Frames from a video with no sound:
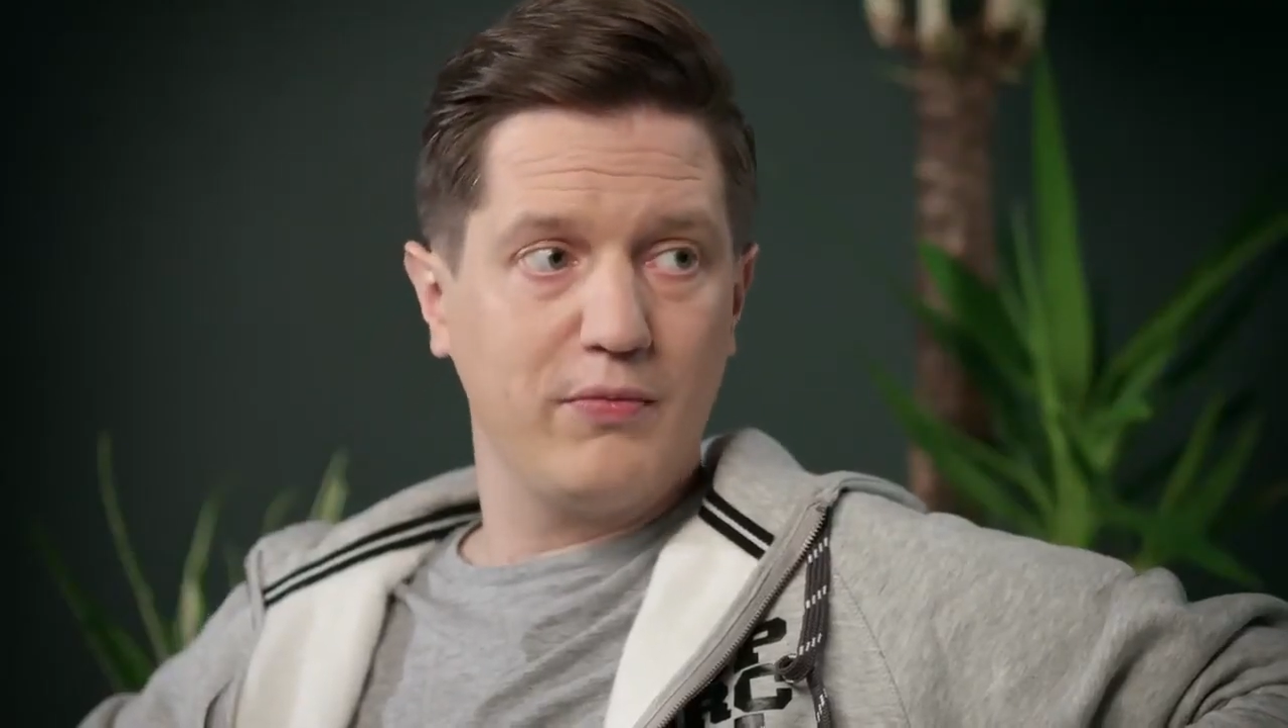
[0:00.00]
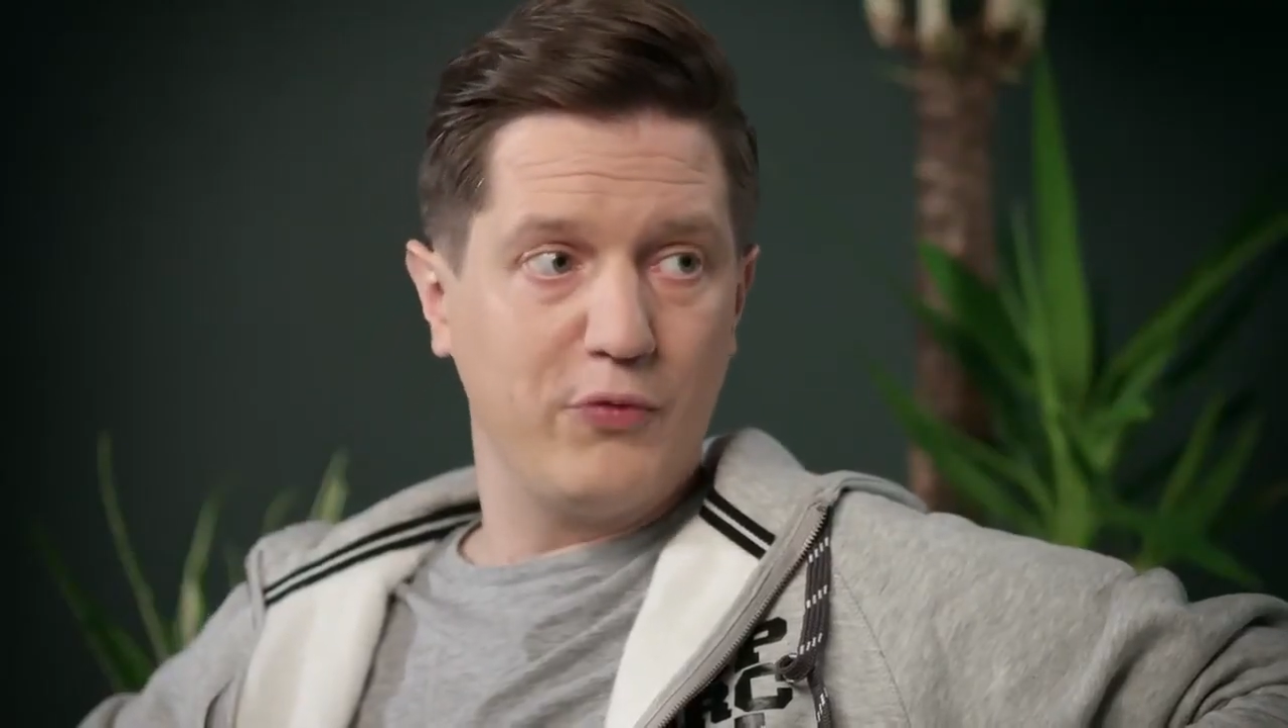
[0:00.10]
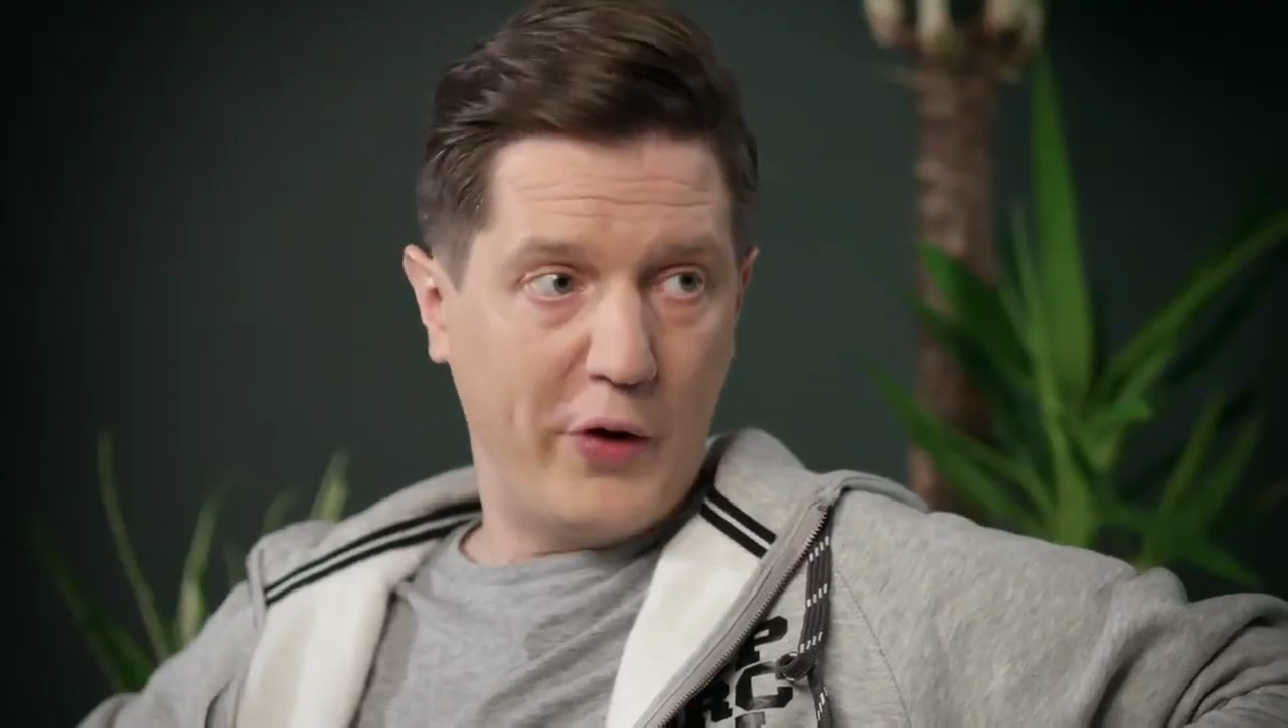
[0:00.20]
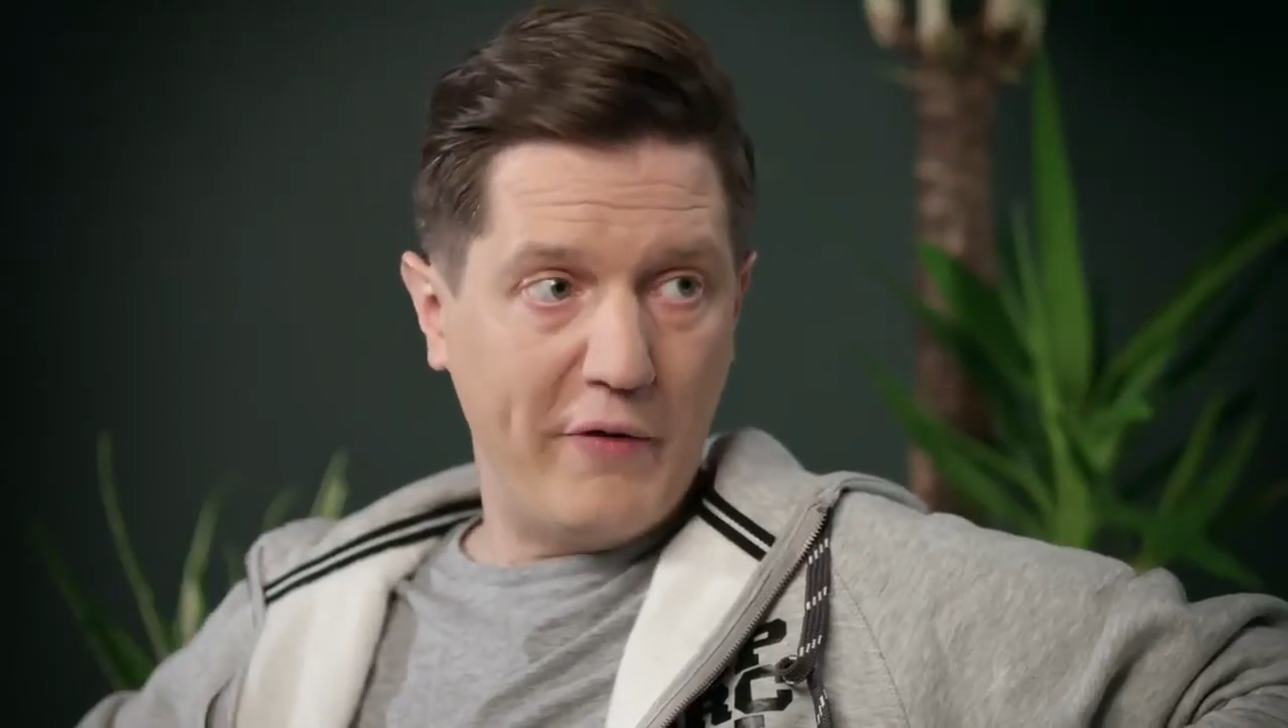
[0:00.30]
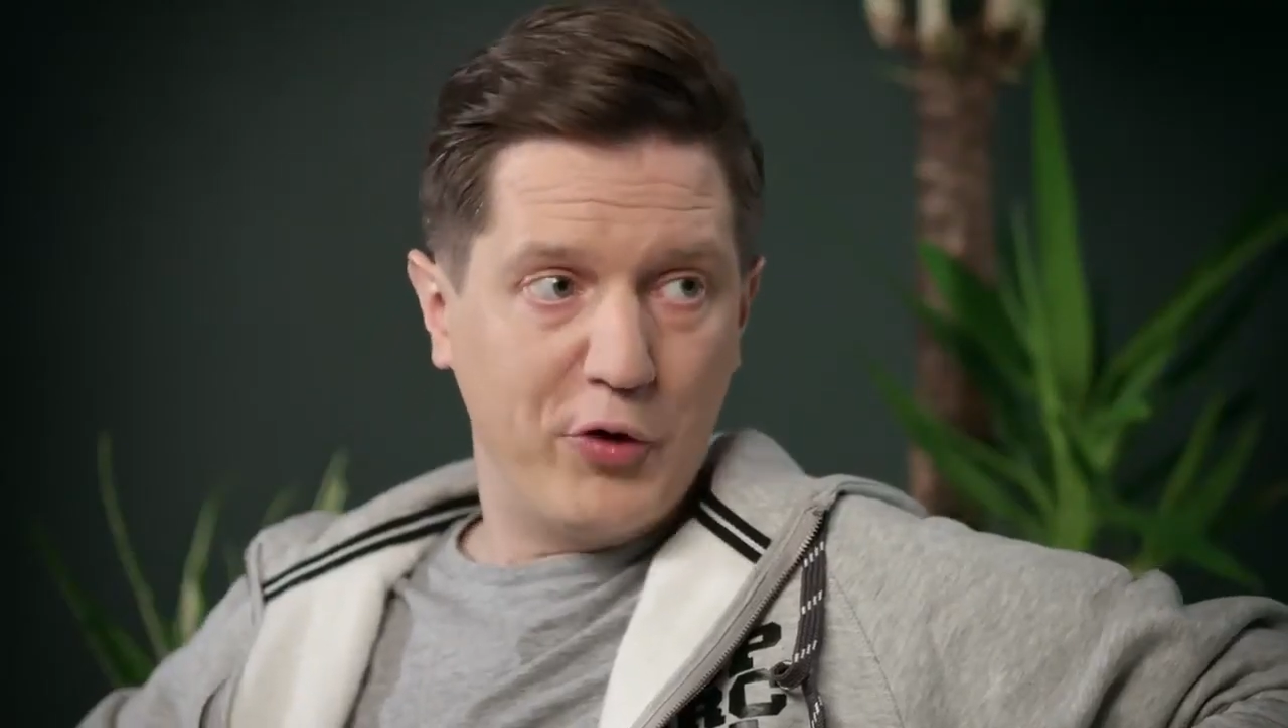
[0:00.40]

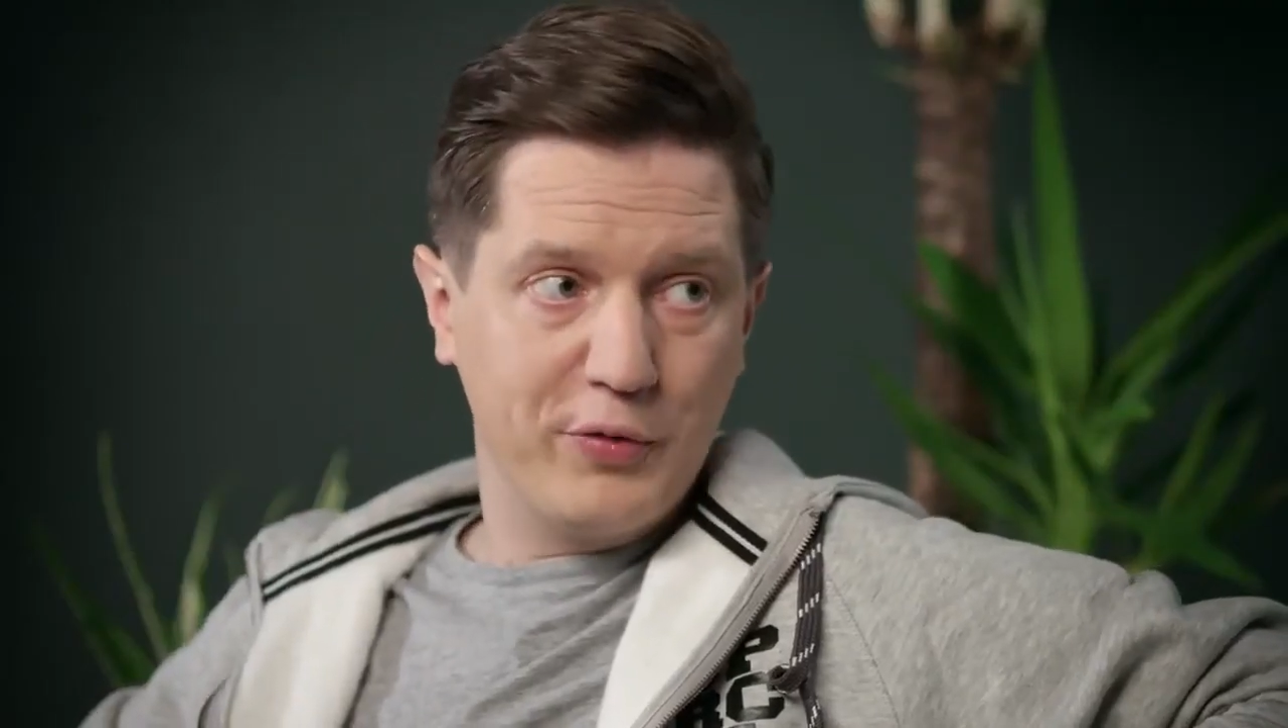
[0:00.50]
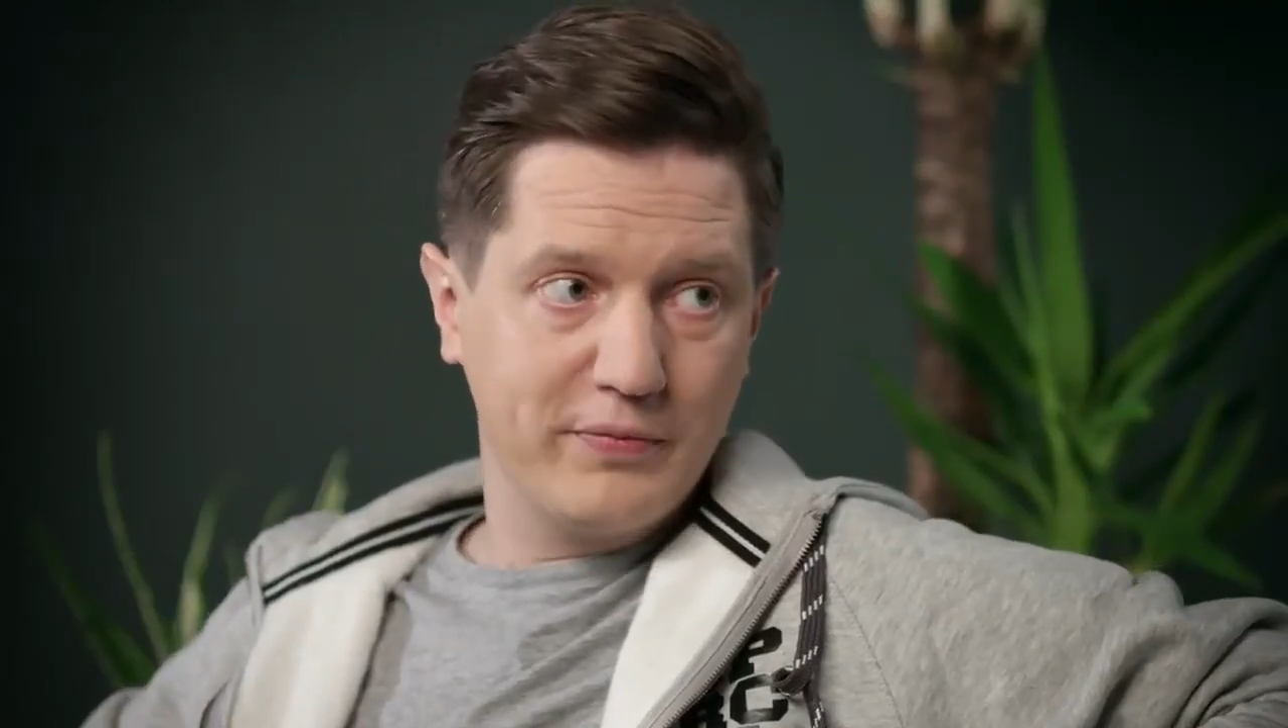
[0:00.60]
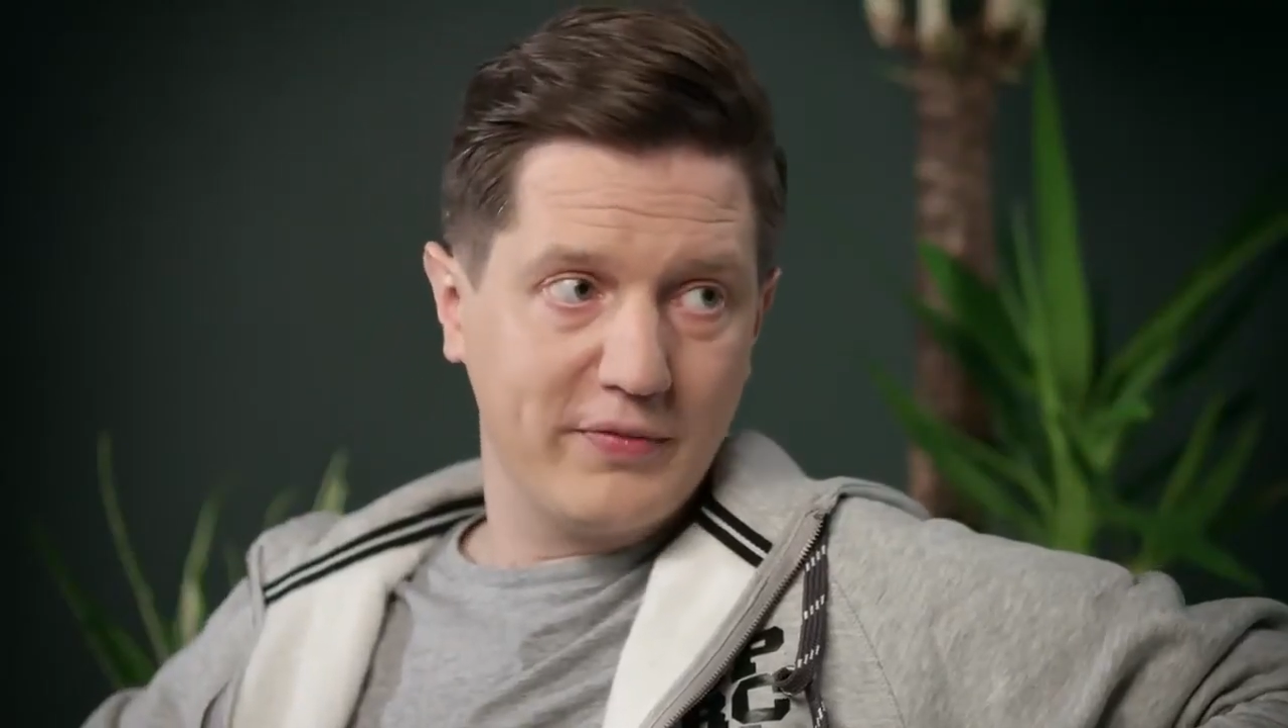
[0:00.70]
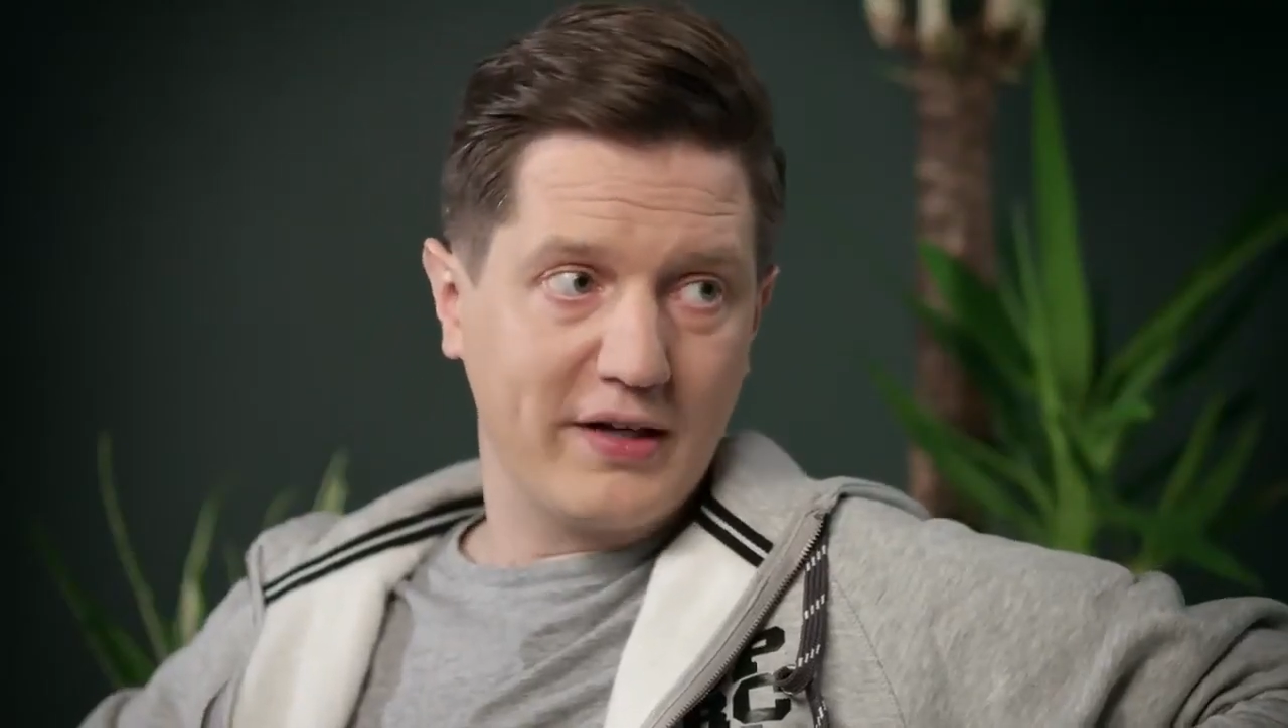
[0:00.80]
forever,